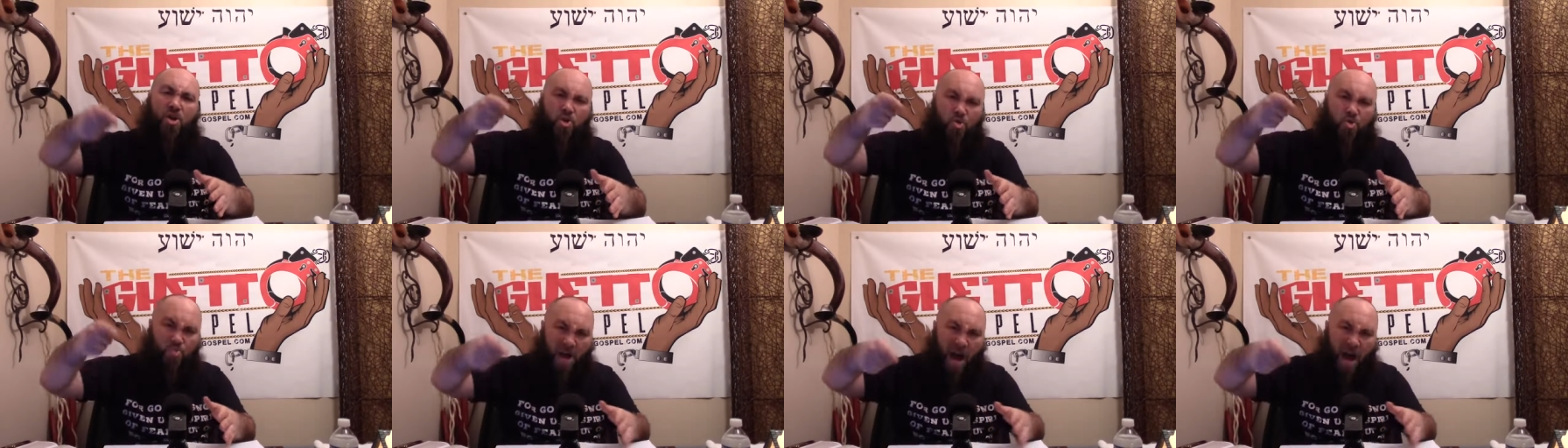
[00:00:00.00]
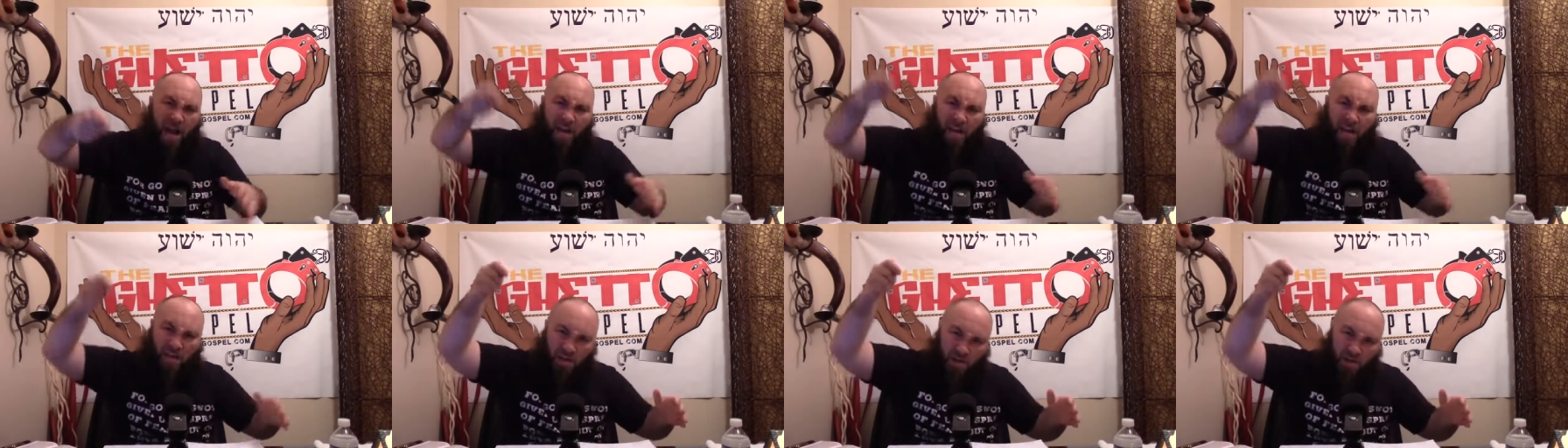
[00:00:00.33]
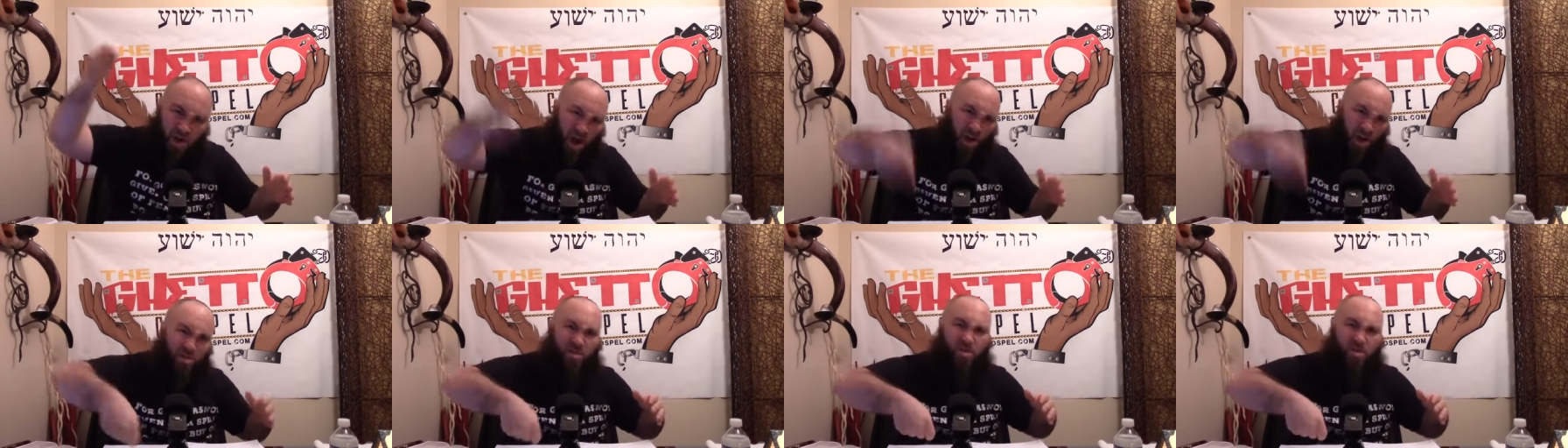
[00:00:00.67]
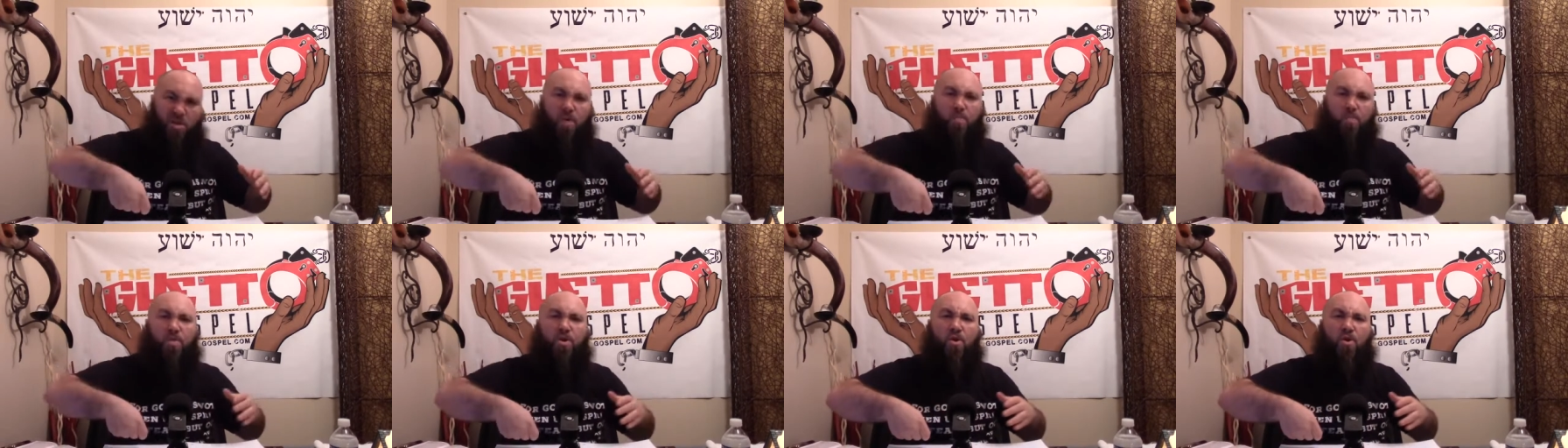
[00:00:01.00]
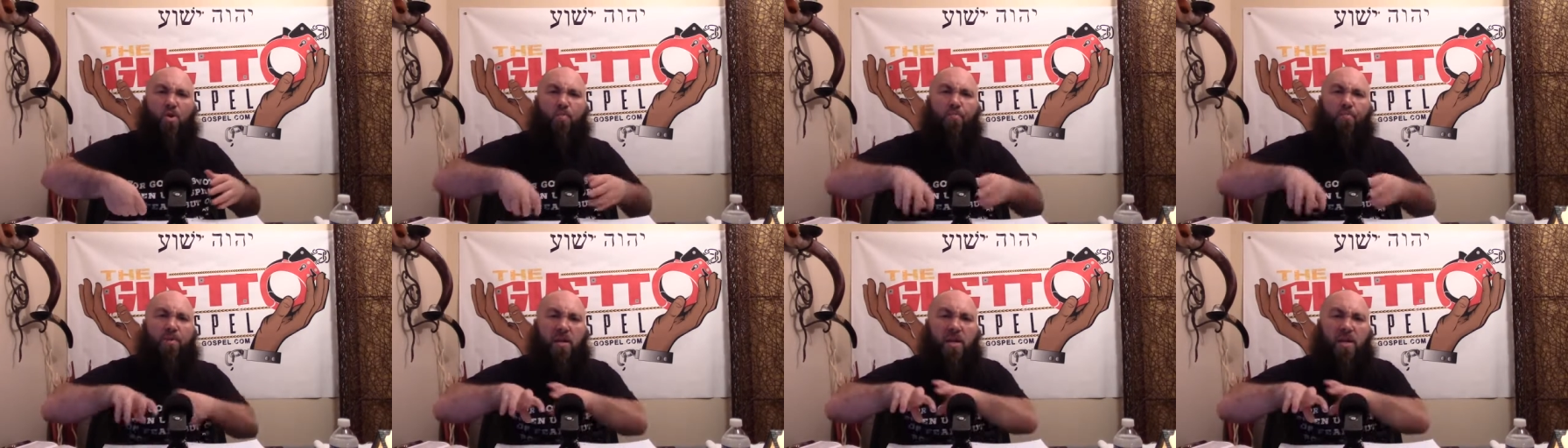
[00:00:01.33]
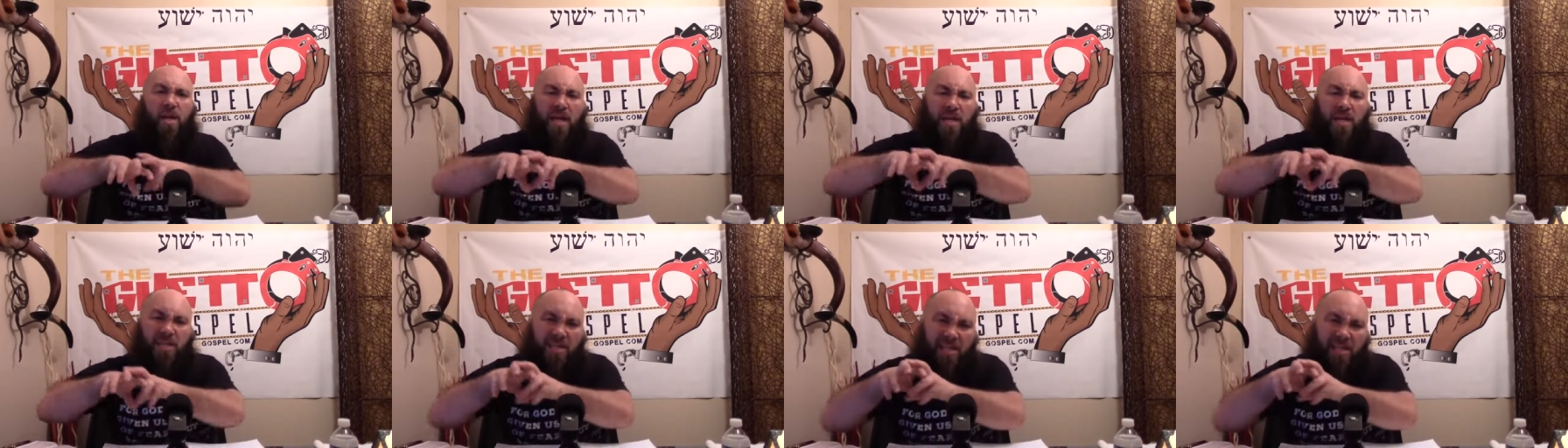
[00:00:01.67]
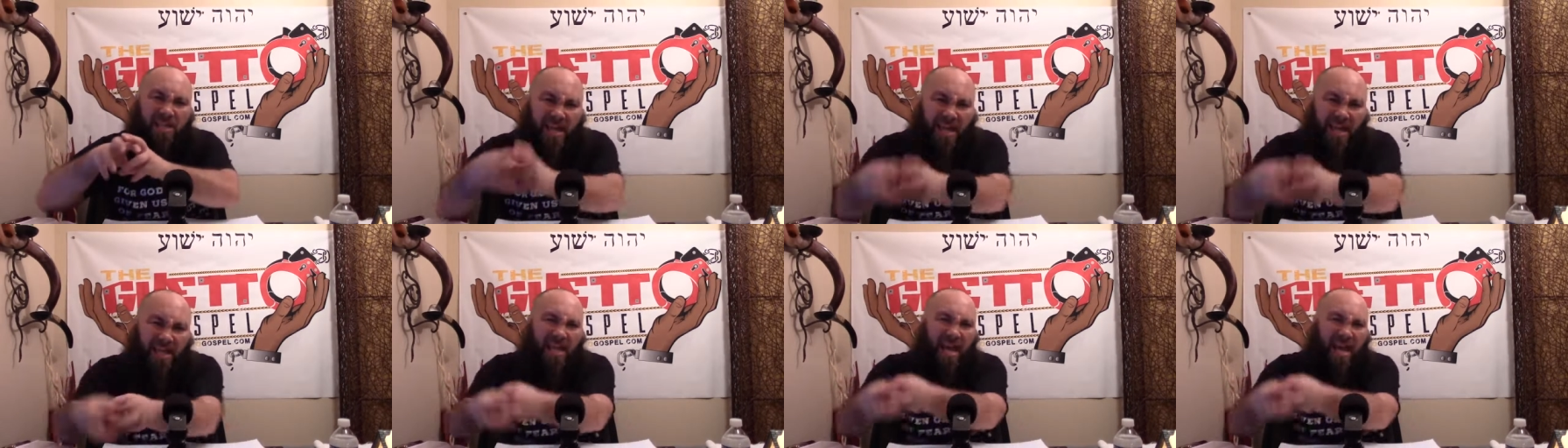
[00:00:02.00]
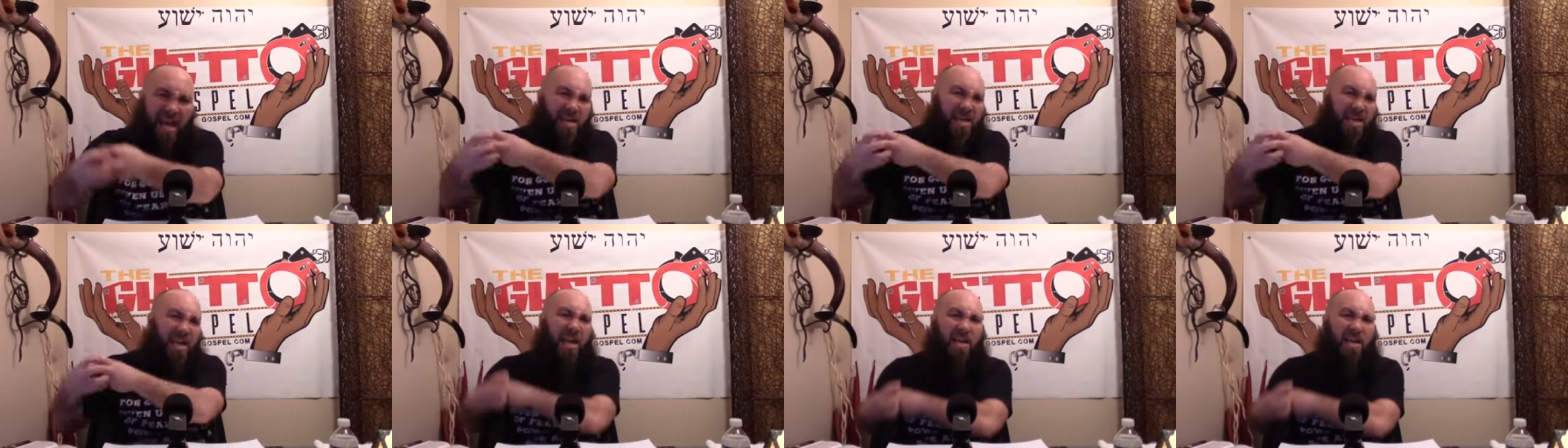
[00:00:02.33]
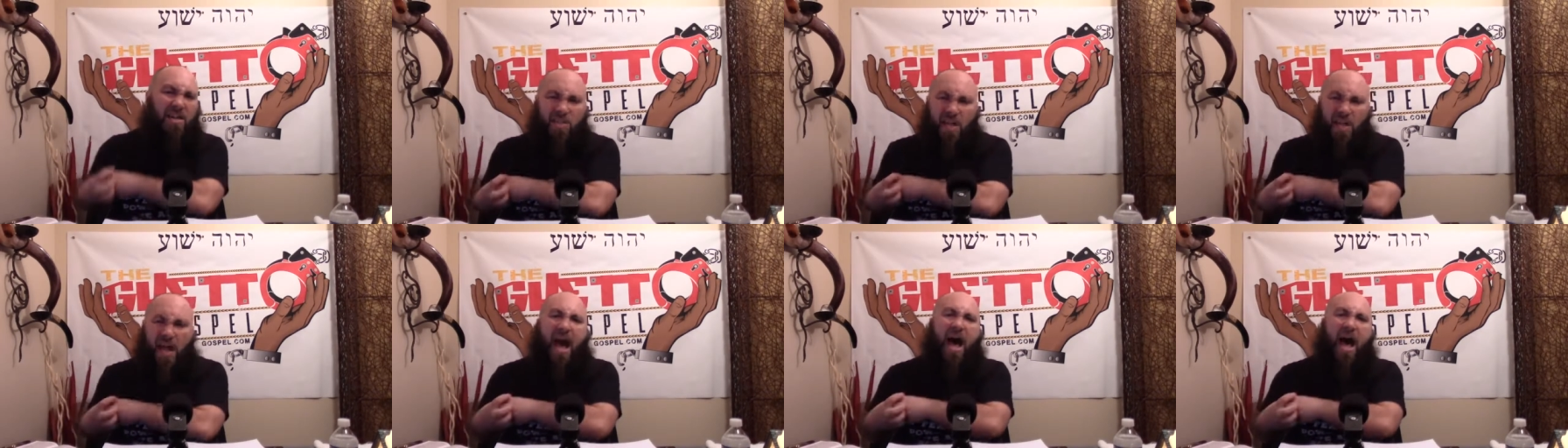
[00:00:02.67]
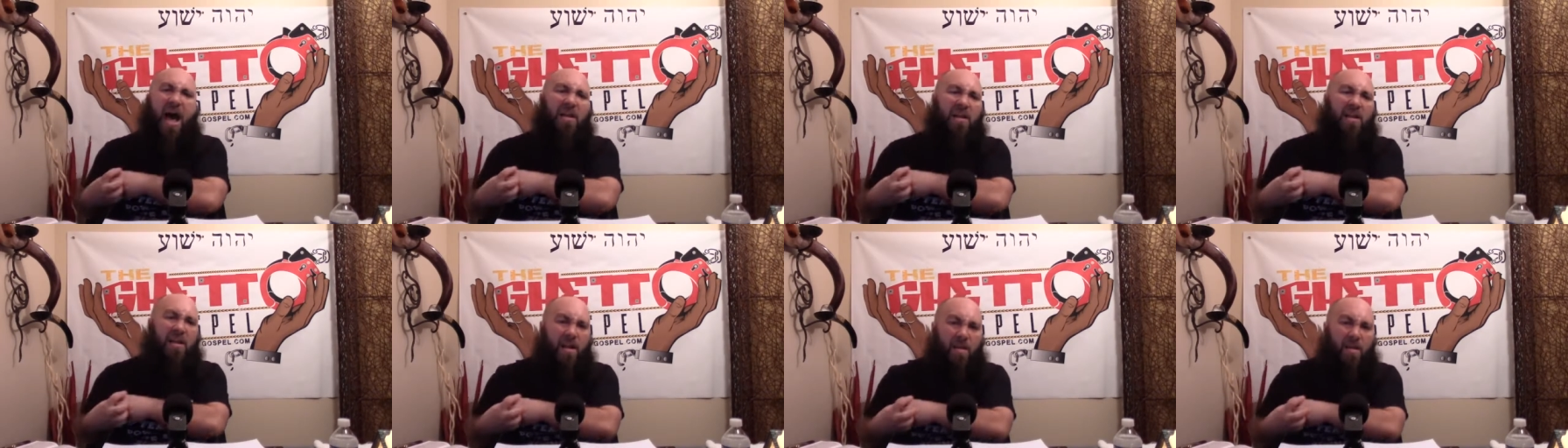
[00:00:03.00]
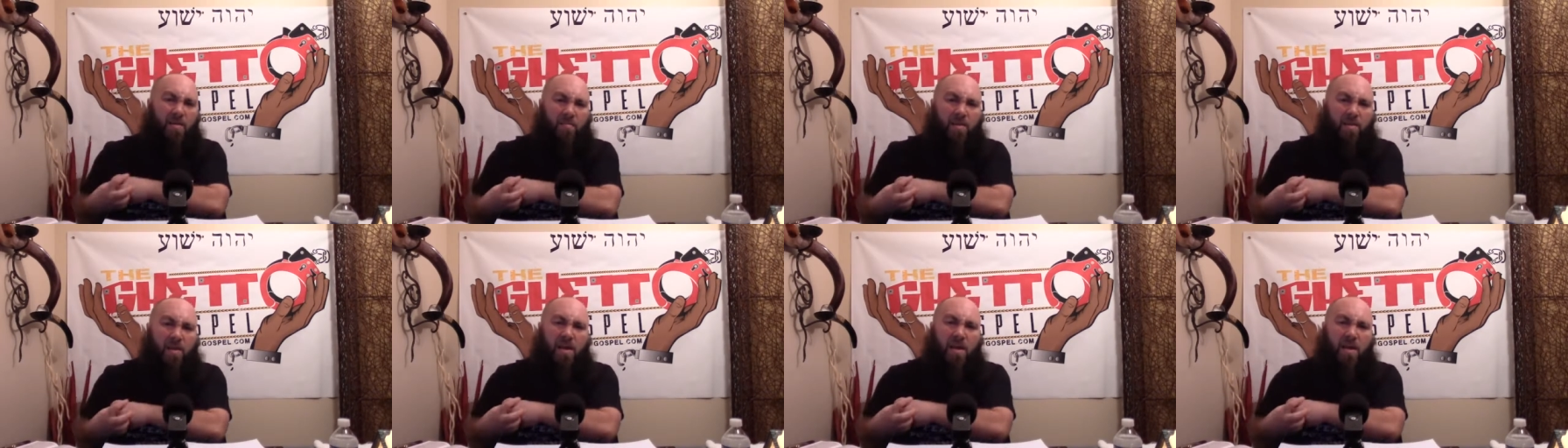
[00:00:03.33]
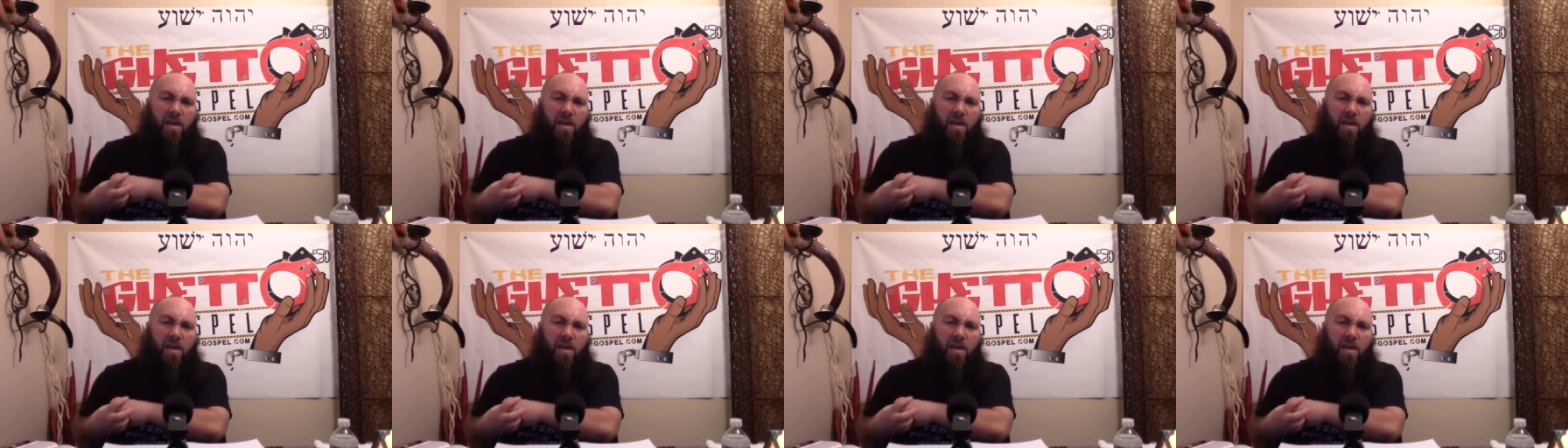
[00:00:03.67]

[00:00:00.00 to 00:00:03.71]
you got to cut someone open to get that cancer out of them.